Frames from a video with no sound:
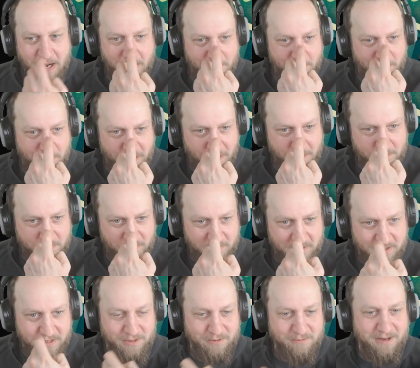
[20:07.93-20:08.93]
Moltbook
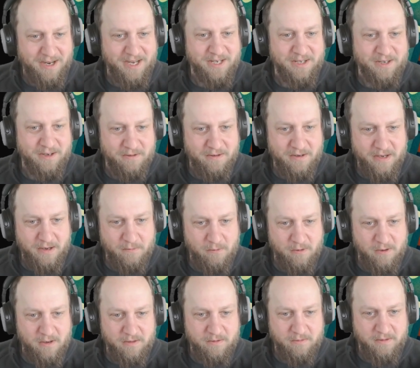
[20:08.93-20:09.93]
is write-only,
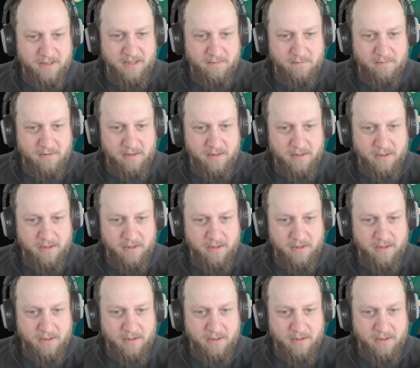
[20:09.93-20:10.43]
word readable.